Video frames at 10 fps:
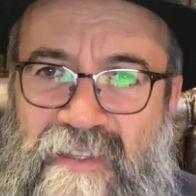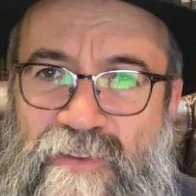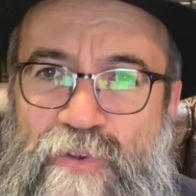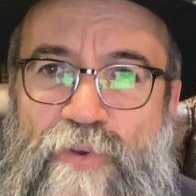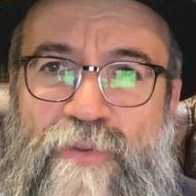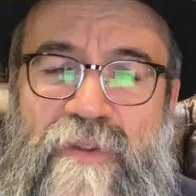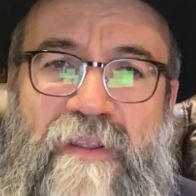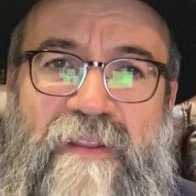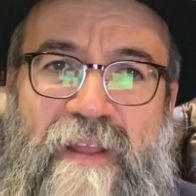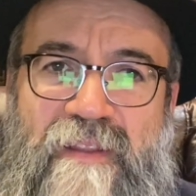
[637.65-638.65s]
known
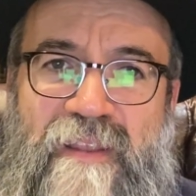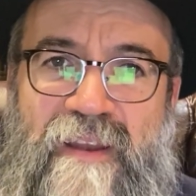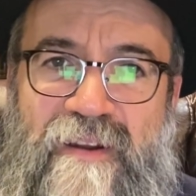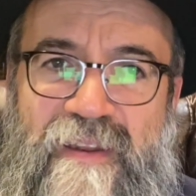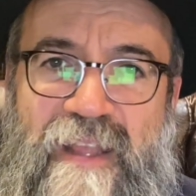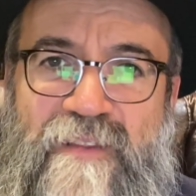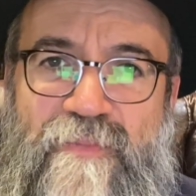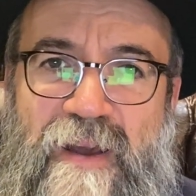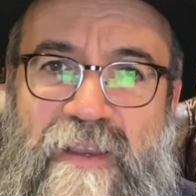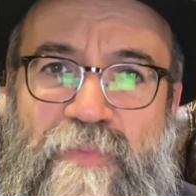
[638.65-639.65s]
that they are not
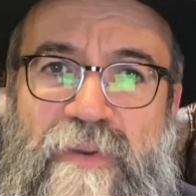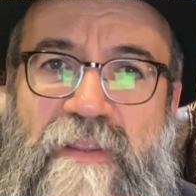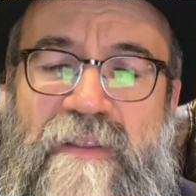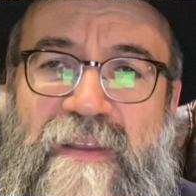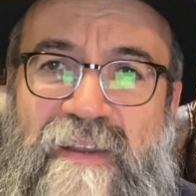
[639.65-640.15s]
makpid,